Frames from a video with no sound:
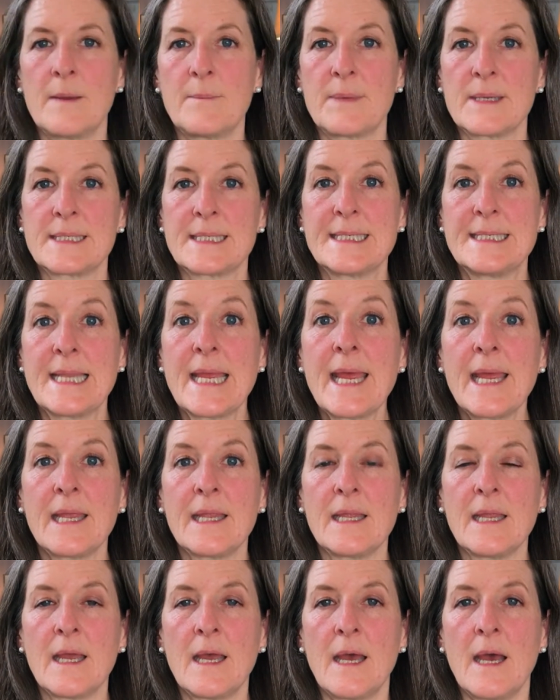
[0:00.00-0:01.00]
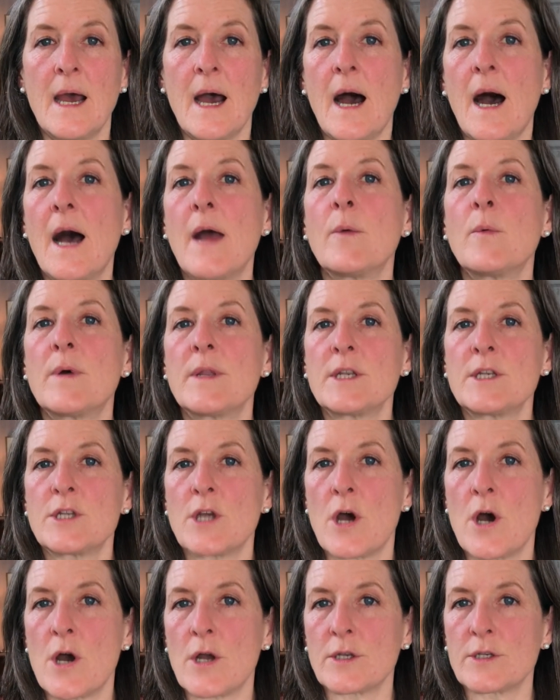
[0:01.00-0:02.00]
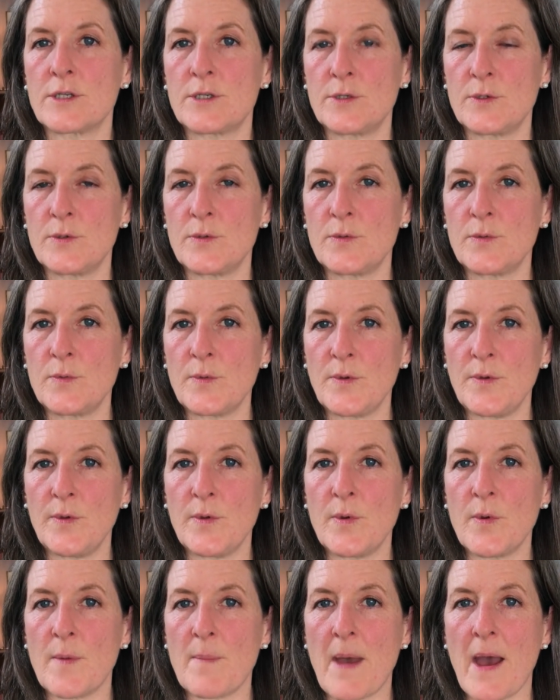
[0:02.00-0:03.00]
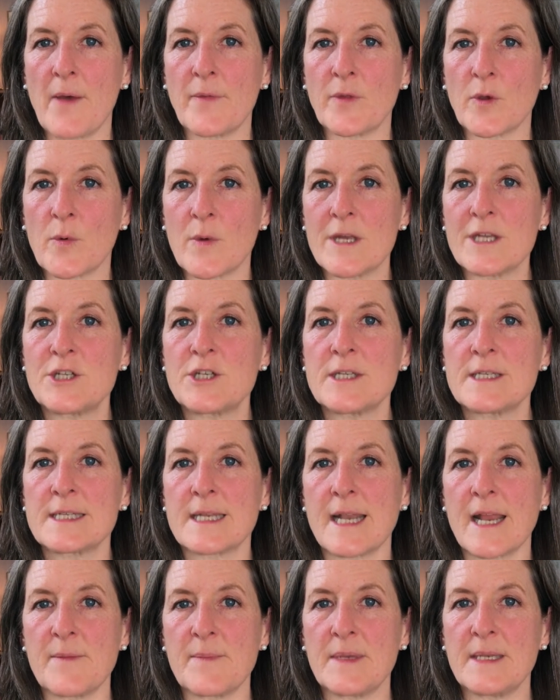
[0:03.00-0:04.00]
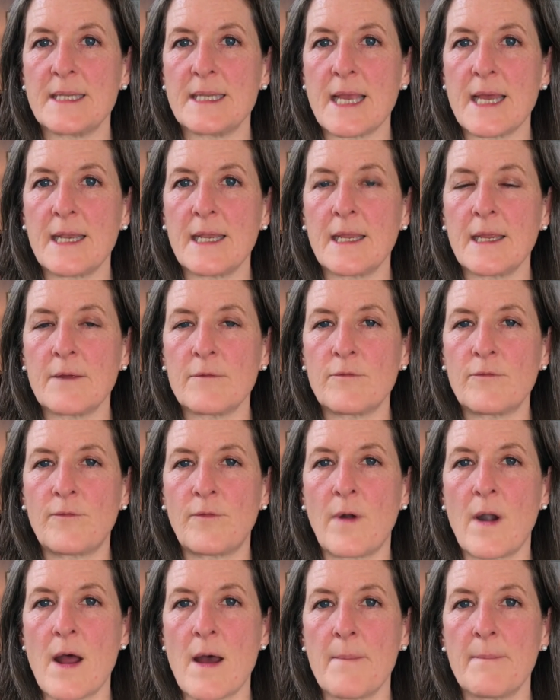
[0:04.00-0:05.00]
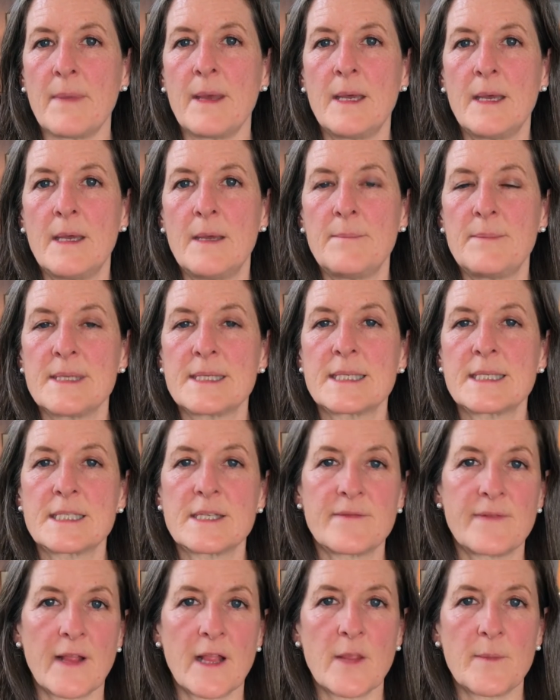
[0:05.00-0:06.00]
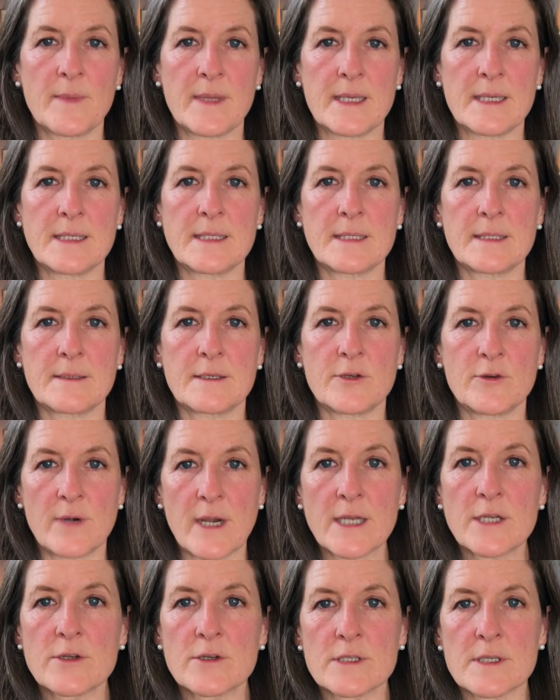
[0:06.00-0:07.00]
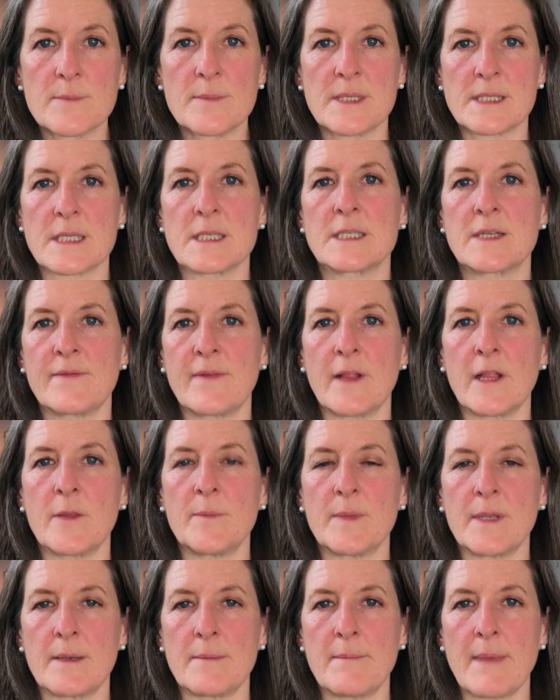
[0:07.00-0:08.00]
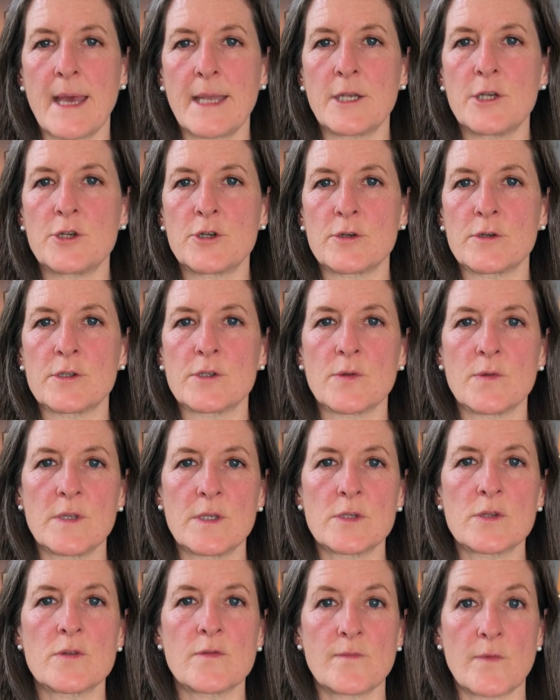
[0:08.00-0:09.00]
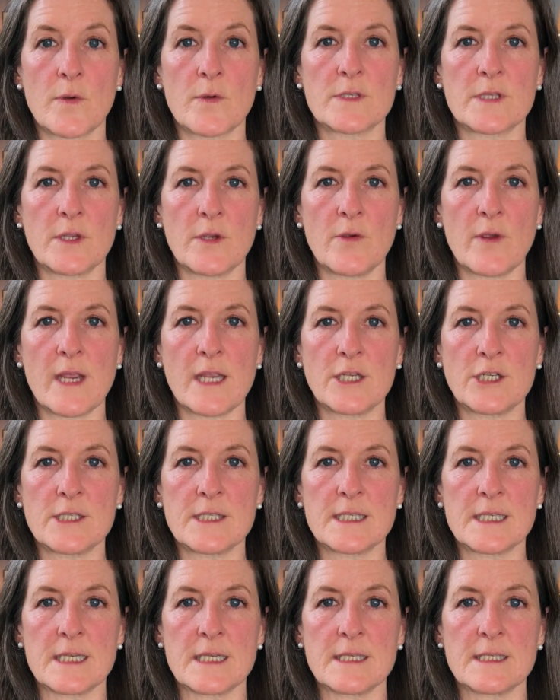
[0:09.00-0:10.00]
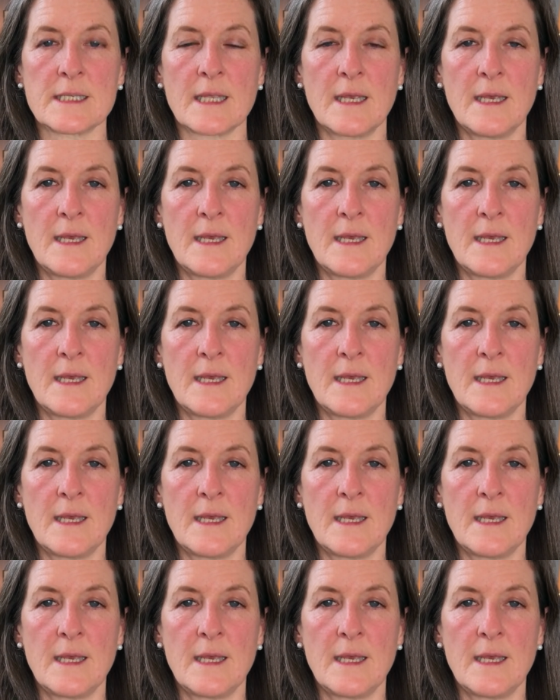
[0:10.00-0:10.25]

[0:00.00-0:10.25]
But today, I want to talk to you about the questions that I've been getting from business development directors and business development managers. So these are the folks at your agencies